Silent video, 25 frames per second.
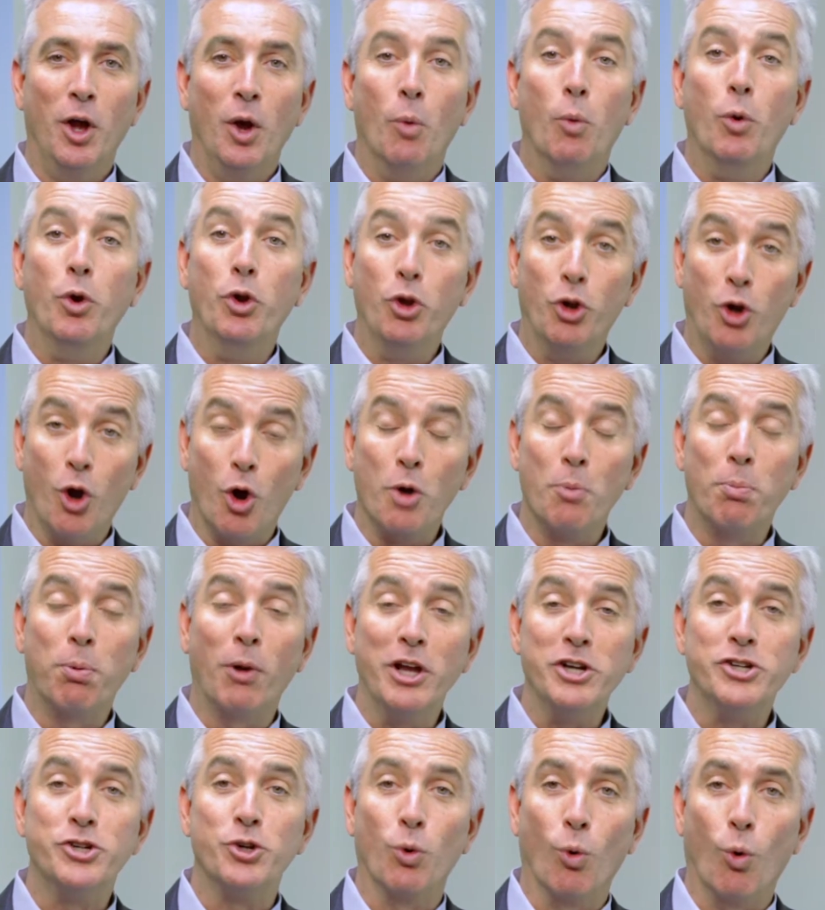When you go to
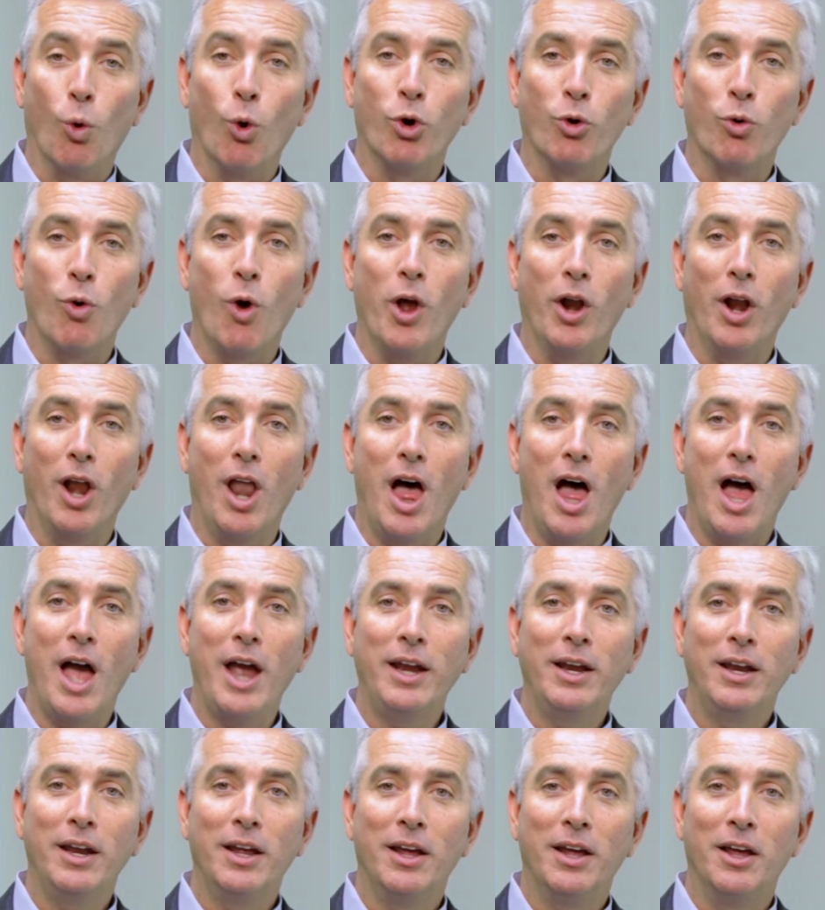place your order
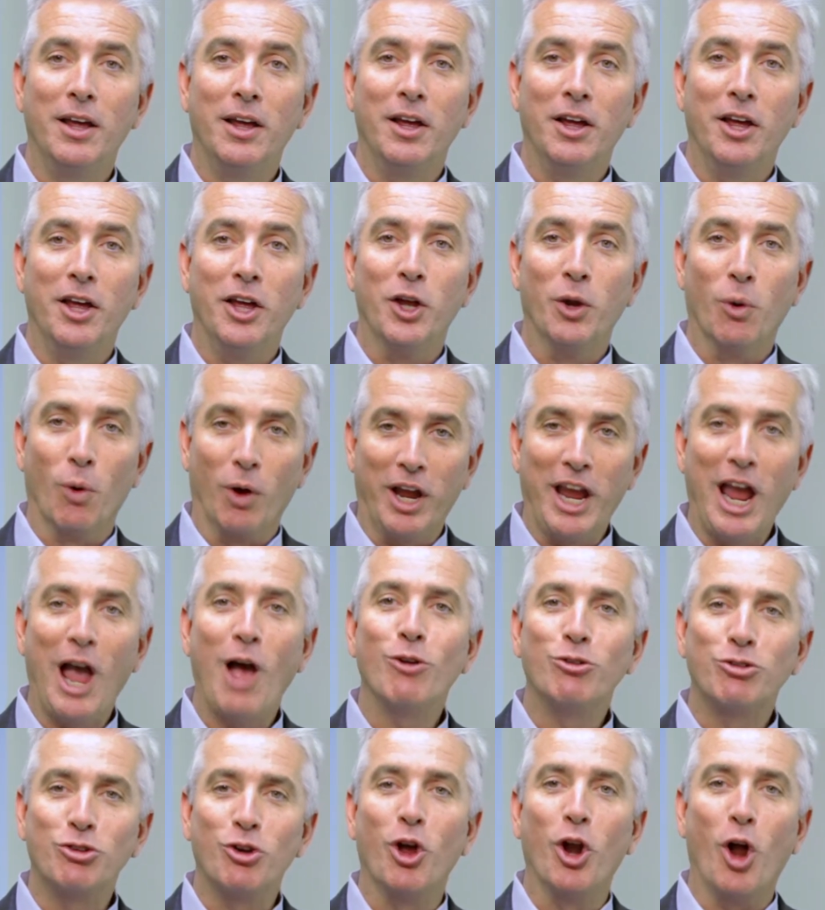online, your
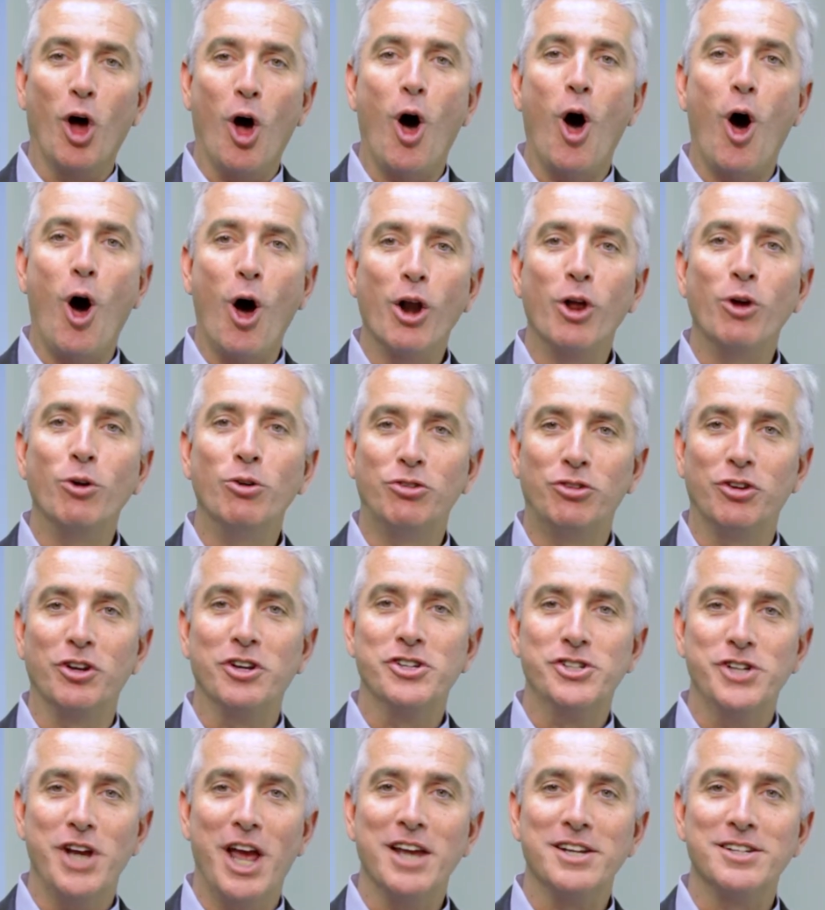account's going to
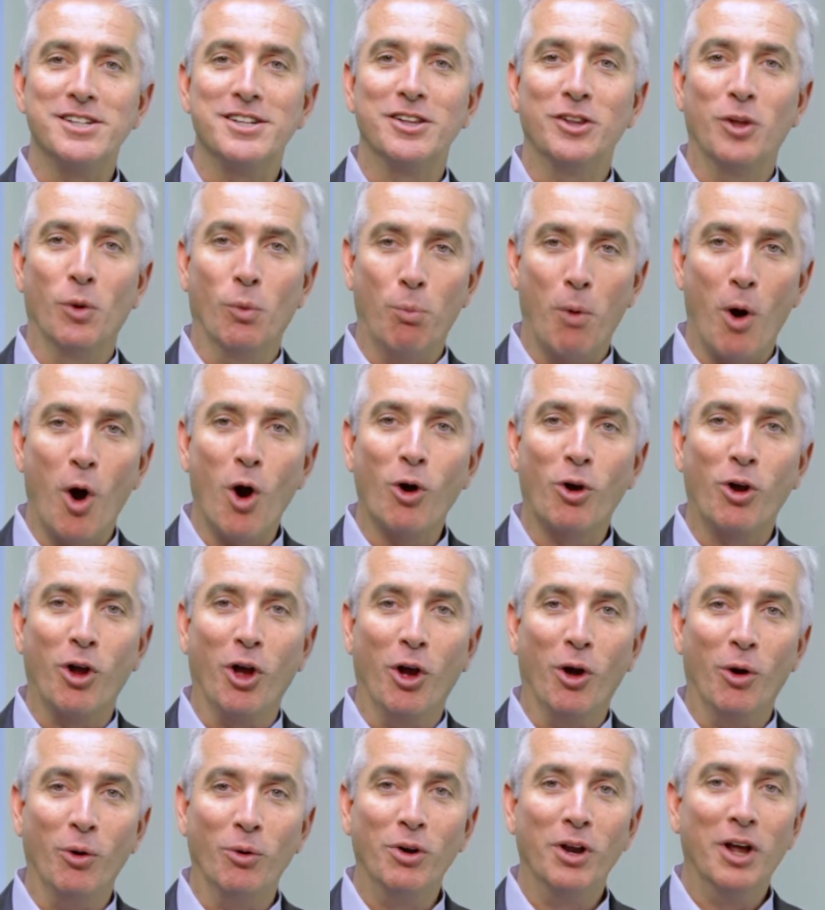auto-suggest the
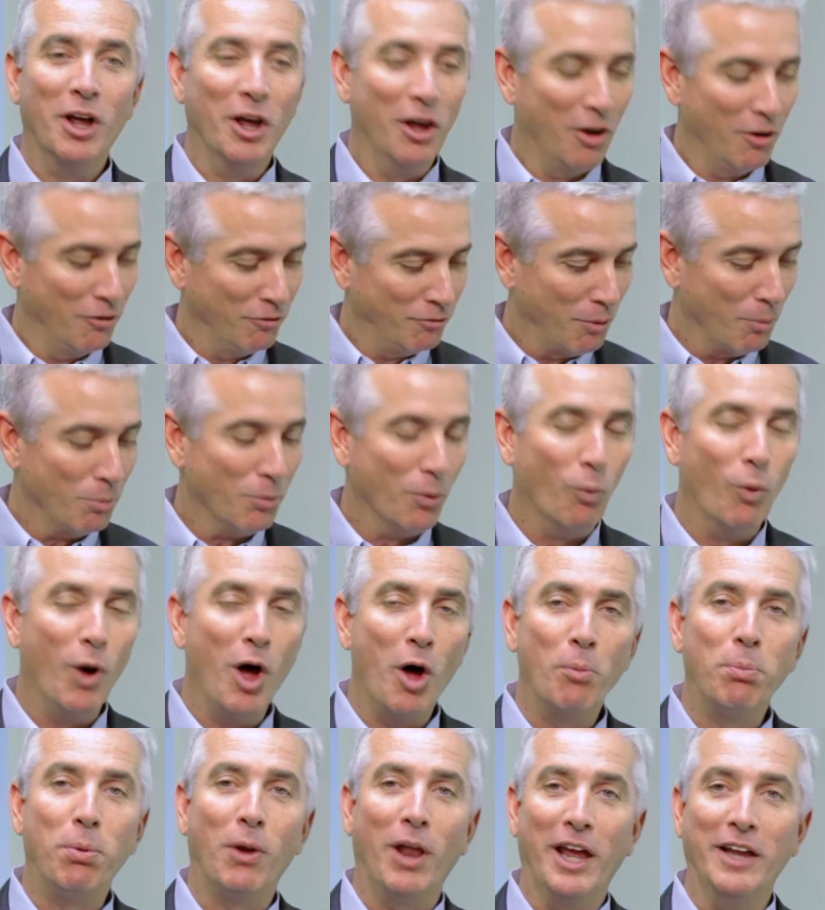barcode from the
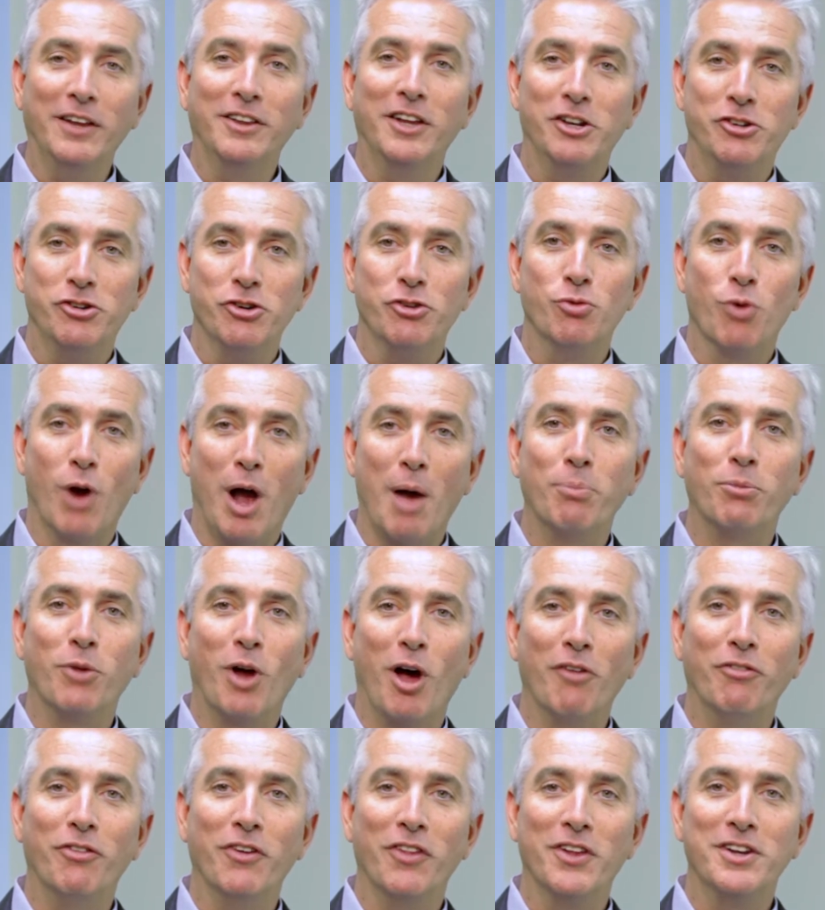well plate that you dropped
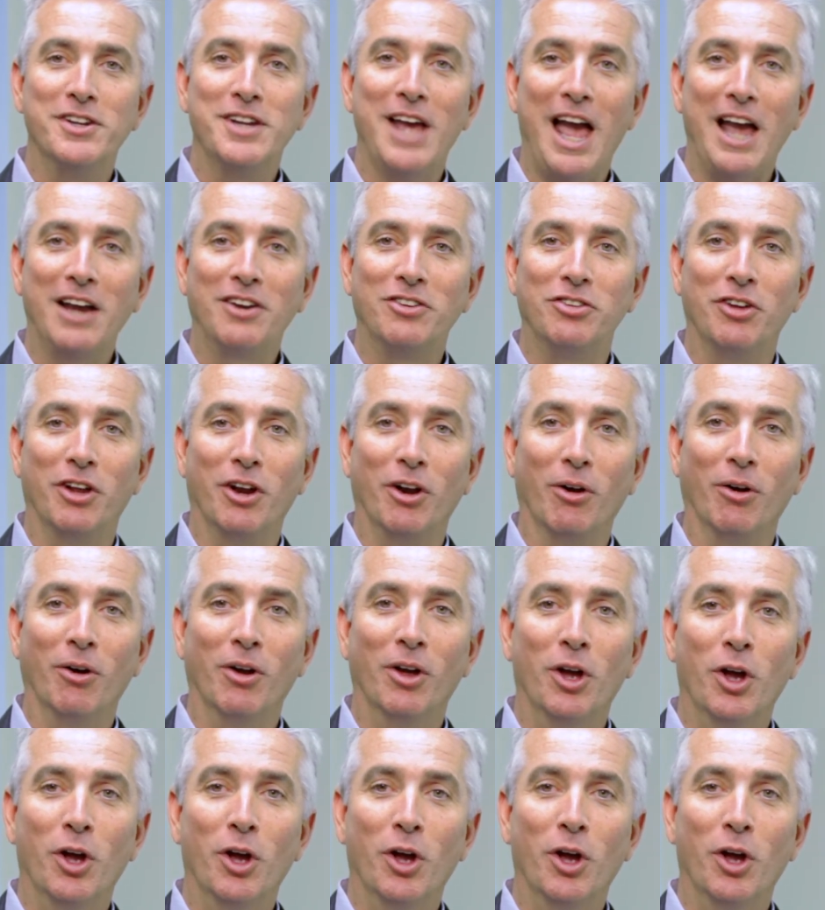off in the tag center.